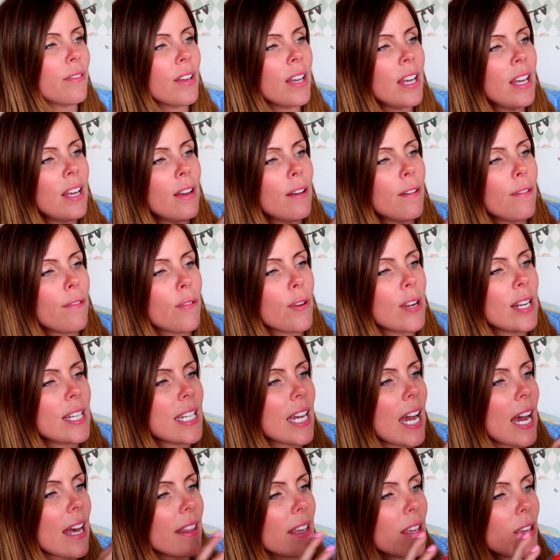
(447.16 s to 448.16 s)
of free
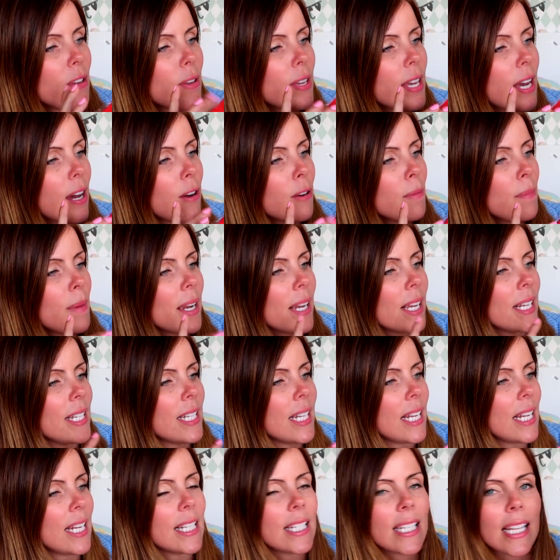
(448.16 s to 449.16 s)
tat that you get on
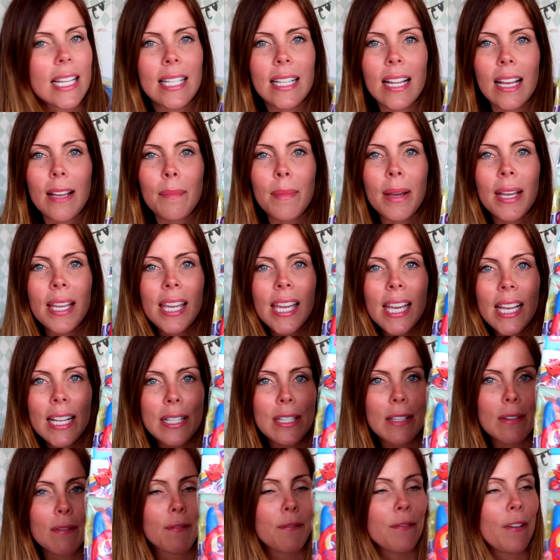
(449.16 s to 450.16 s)
magazines is like my
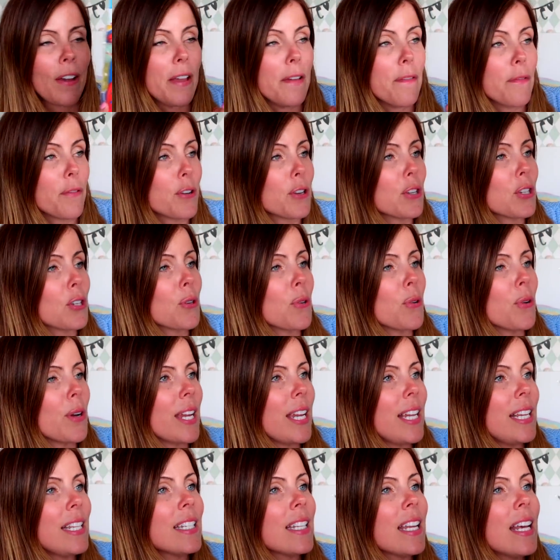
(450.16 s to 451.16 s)
kids' favourite
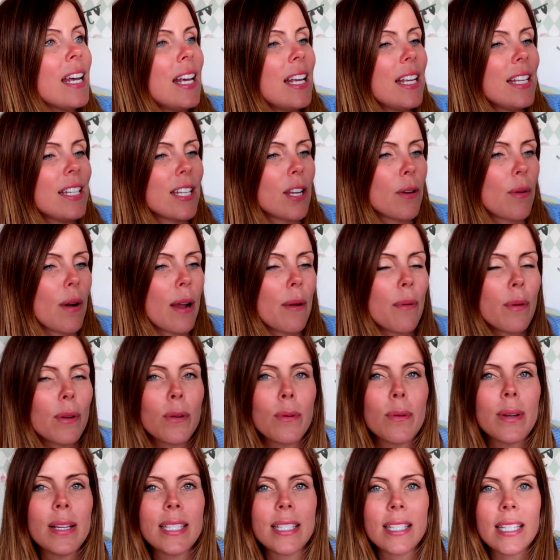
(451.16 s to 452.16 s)
toys. So I will
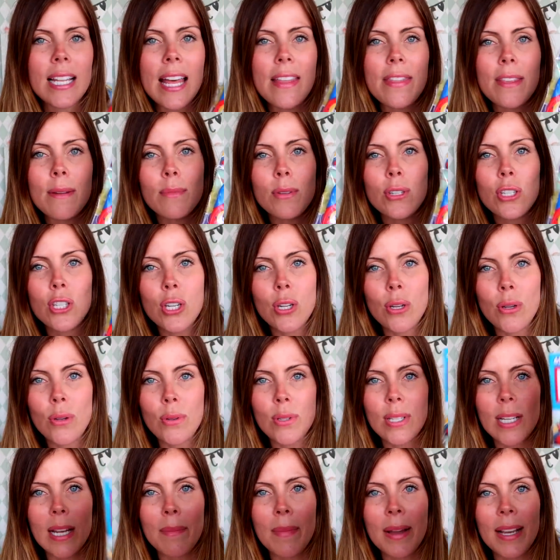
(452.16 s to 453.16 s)
always let them
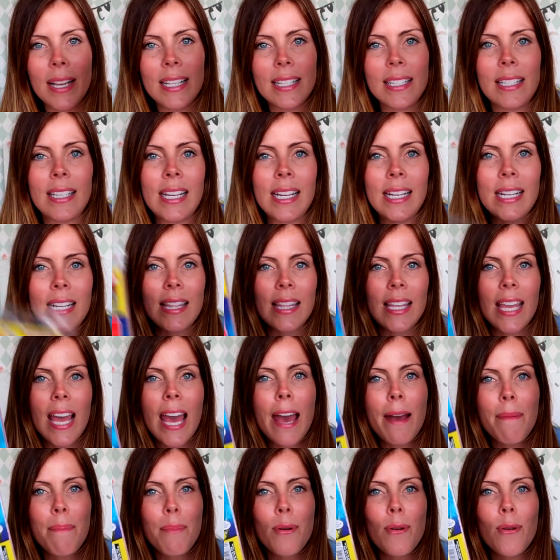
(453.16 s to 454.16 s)
choose a magazine at the
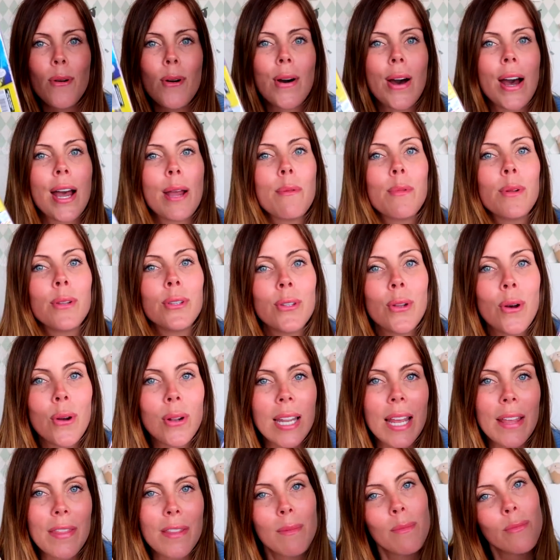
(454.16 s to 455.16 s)
airport. I will not
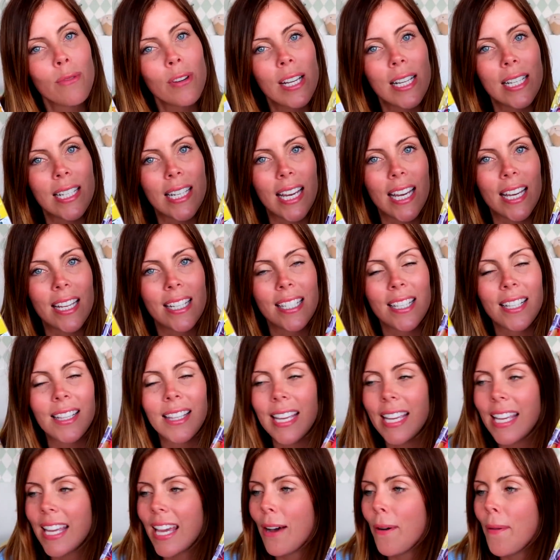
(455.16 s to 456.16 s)
let them read it until
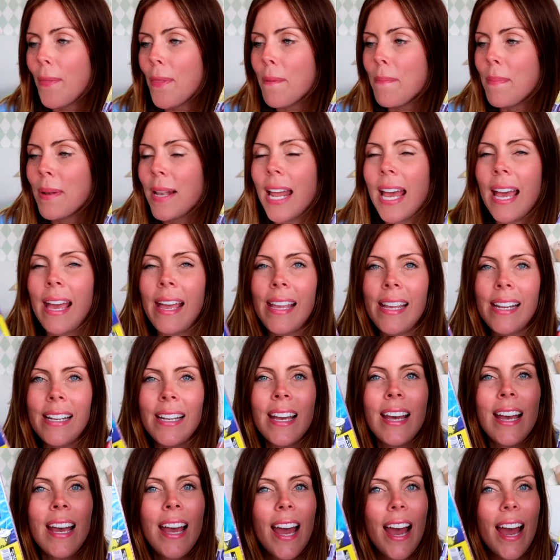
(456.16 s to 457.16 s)
they get on the
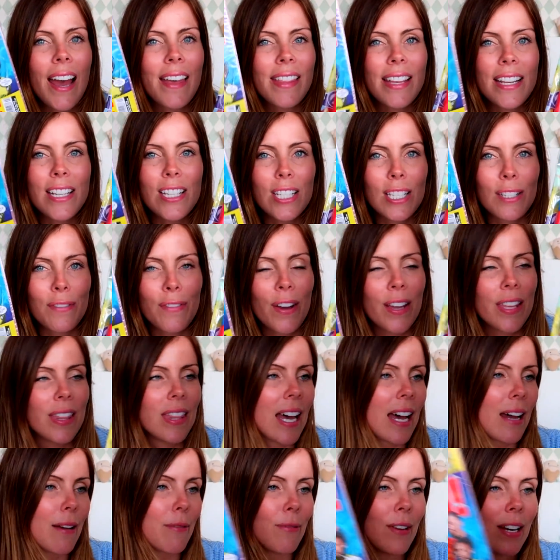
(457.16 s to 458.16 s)
plane, and they just find
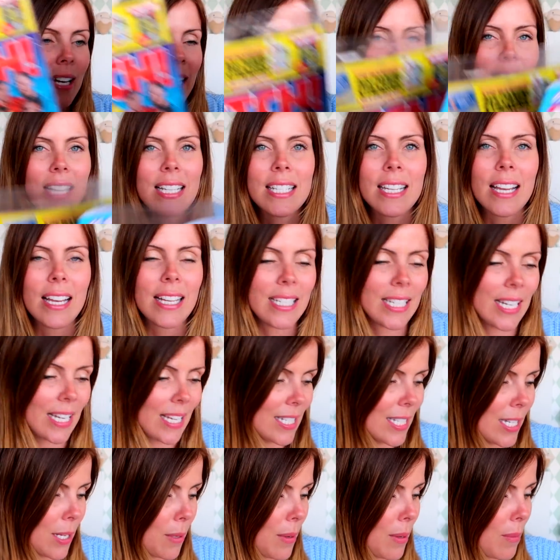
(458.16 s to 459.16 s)
that really exciting.
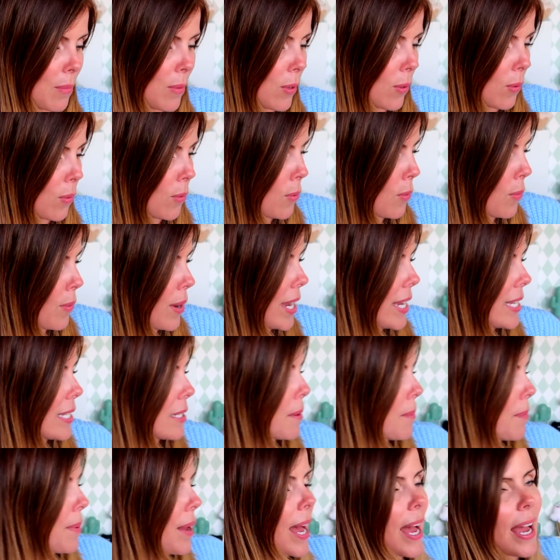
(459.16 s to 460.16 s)
So we will always
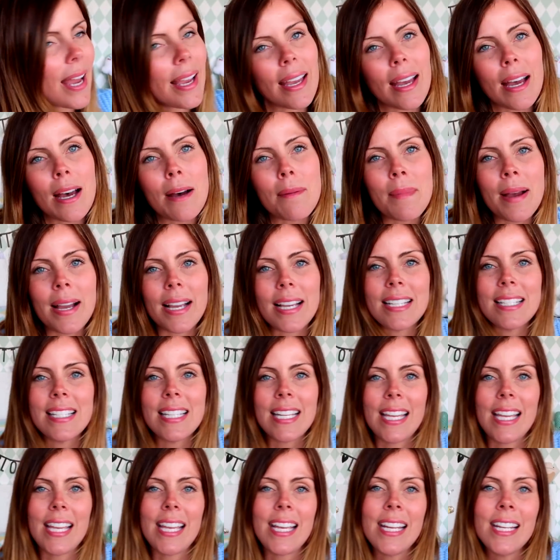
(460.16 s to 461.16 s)
pack a
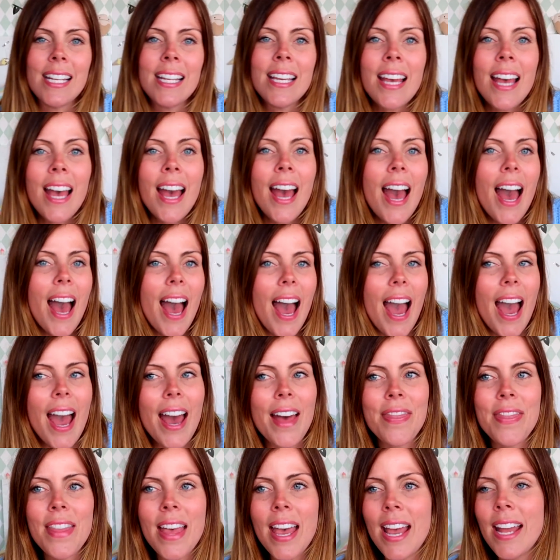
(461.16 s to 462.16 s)
magazine.
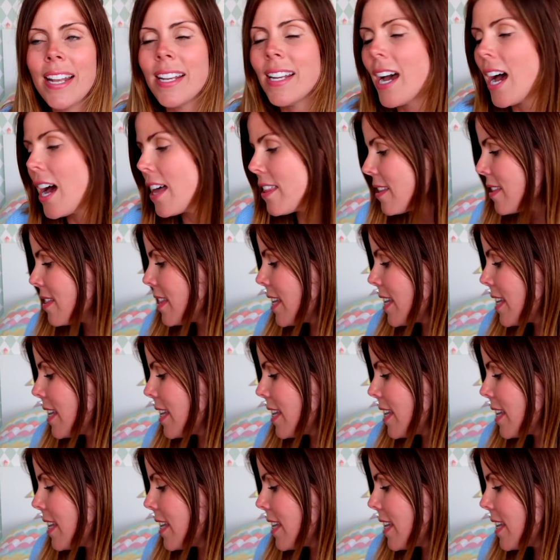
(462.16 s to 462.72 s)
And then other